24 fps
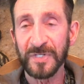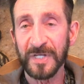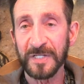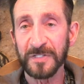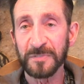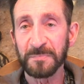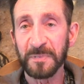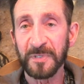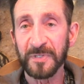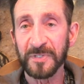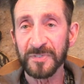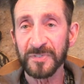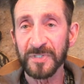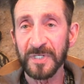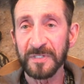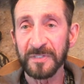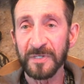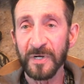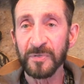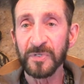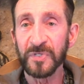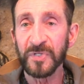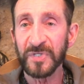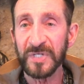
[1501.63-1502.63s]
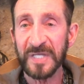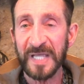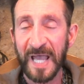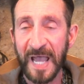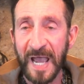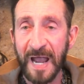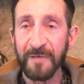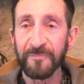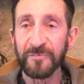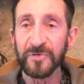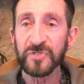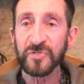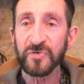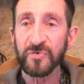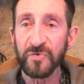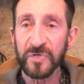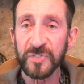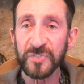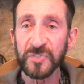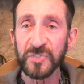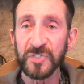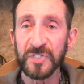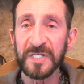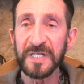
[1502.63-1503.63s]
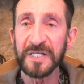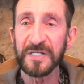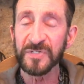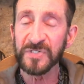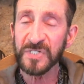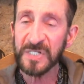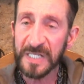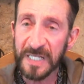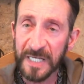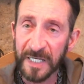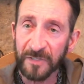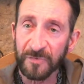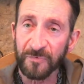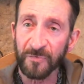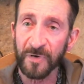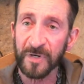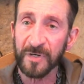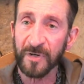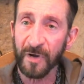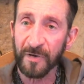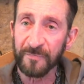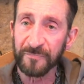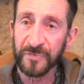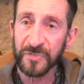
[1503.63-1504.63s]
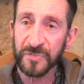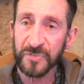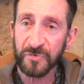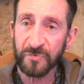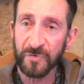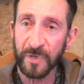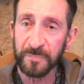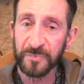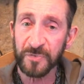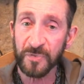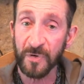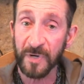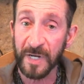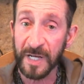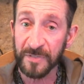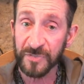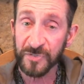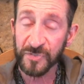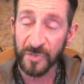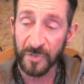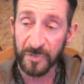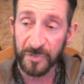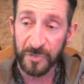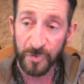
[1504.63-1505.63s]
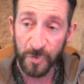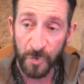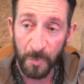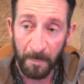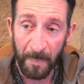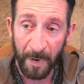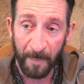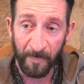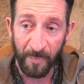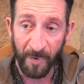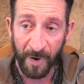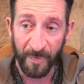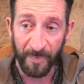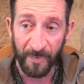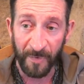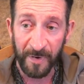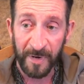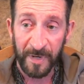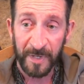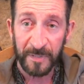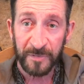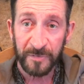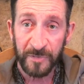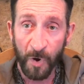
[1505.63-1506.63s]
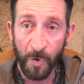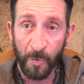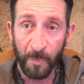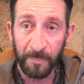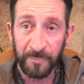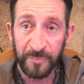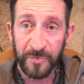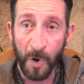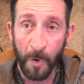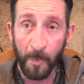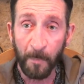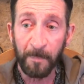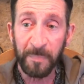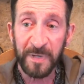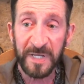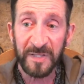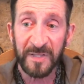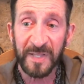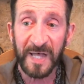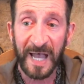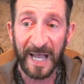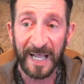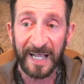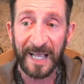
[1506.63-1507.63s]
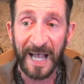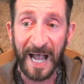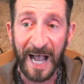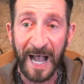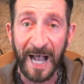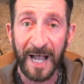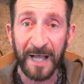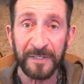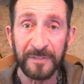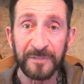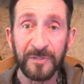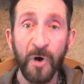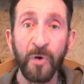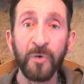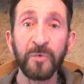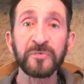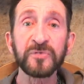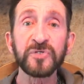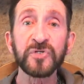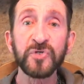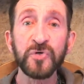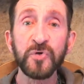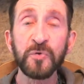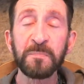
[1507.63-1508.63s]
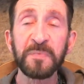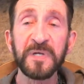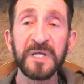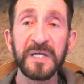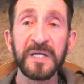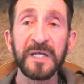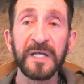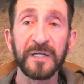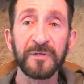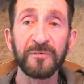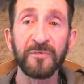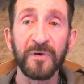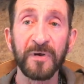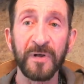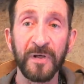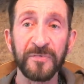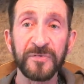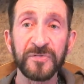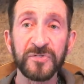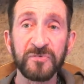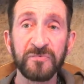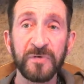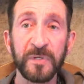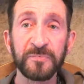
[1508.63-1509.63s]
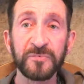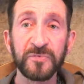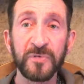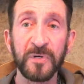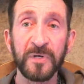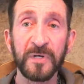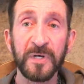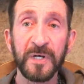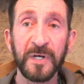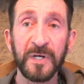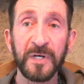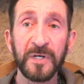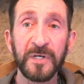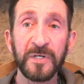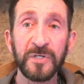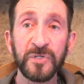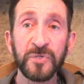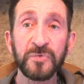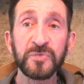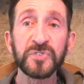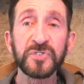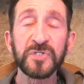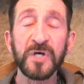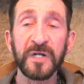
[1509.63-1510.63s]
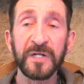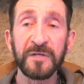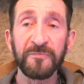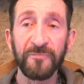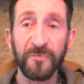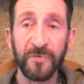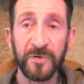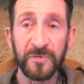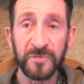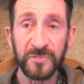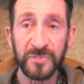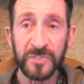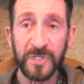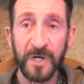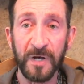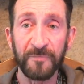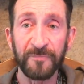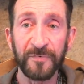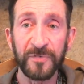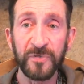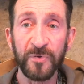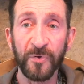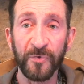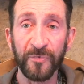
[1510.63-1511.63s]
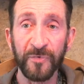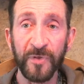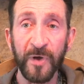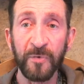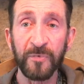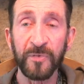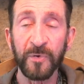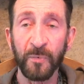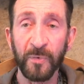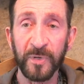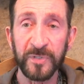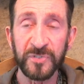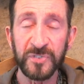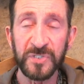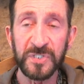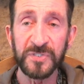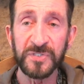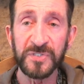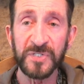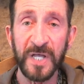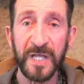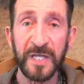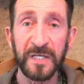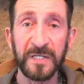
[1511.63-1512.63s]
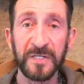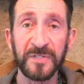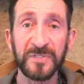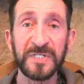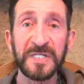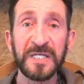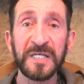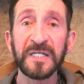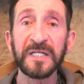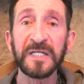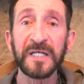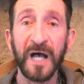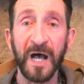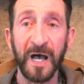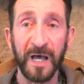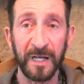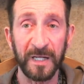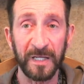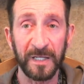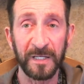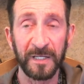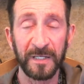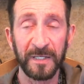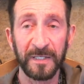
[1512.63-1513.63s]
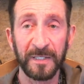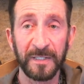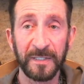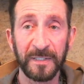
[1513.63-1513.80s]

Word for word: things because they know that the average Christian is ignorant of the Scripture. And so you, my brother, don't, don't be that guy. Don't you be ignorant of the Scripture. You study for yourself and you'll know that what she's saying is idiotic.